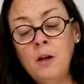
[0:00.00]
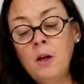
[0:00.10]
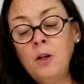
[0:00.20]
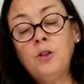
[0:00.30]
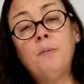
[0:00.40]

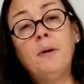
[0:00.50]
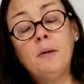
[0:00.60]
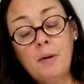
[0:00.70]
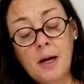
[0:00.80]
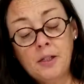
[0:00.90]
To
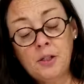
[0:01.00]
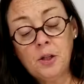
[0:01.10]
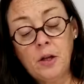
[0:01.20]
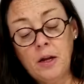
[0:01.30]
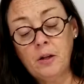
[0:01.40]
minimize the
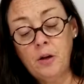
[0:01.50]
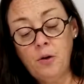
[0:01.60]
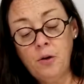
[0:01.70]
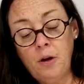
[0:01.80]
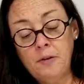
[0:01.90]

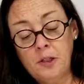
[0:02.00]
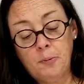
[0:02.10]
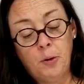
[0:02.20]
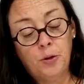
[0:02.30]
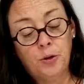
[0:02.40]
likelihood of
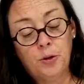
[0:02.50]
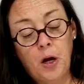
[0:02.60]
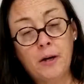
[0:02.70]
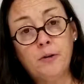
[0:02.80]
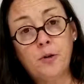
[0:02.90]
exposure to
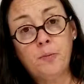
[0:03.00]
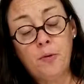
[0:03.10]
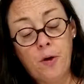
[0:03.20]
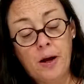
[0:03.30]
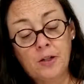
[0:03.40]
hydrogen
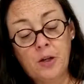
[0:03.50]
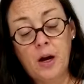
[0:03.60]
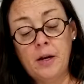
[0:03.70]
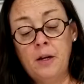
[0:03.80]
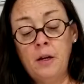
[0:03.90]

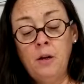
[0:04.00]
peroxide